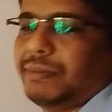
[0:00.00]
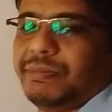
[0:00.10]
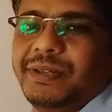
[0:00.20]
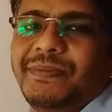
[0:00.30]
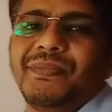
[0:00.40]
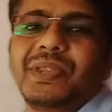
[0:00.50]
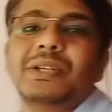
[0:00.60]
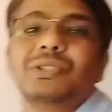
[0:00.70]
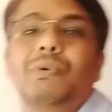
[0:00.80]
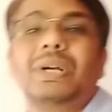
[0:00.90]
in the units
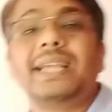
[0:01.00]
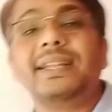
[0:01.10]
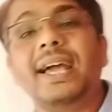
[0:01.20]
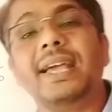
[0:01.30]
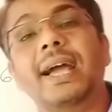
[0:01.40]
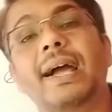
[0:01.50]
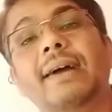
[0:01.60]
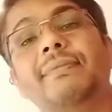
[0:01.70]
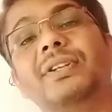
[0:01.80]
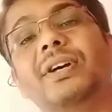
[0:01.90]
place of a number,
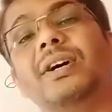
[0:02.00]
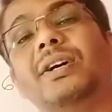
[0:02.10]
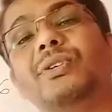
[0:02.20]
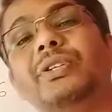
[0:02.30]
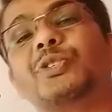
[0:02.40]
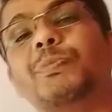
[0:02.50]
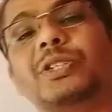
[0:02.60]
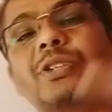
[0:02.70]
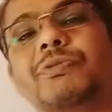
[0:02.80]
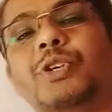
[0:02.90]
so what can I
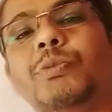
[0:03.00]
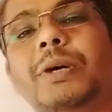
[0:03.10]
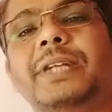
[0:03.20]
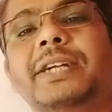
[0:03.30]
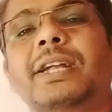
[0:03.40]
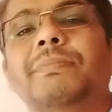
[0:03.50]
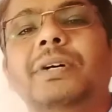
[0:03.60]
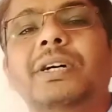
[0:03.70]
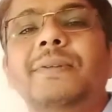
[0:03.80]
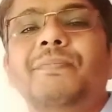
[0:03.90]
have in the units
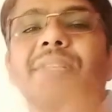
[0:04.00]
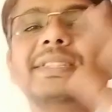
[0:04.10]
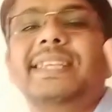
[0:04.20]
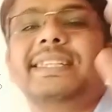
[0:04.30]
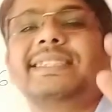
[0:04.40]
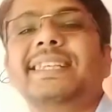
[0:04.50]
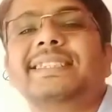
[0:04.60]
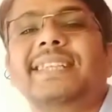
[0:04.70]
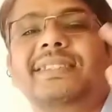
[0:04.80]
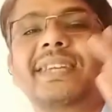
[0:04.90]
place of cube of that
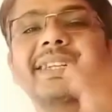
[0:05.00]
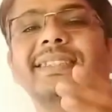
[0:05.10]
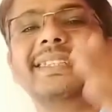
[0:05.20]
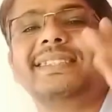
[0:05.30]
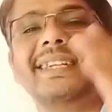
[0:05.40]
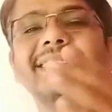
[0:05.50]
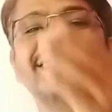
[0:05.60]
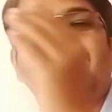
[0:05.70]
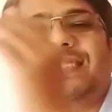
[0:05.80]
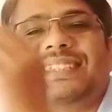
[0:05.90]
number? 6
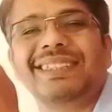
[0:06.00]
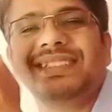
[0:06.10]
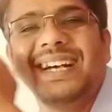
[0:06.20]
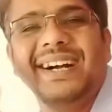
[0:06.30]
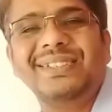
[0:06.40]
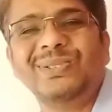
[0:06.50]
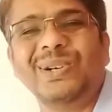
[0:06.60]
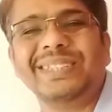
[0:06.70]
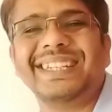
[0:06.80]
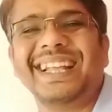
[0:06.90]
6 are 36,
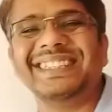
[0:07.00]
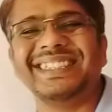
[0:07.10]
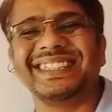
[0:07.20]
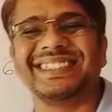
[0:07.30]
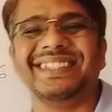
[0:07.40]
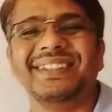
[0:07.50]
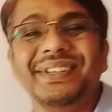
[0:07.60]
36 6 are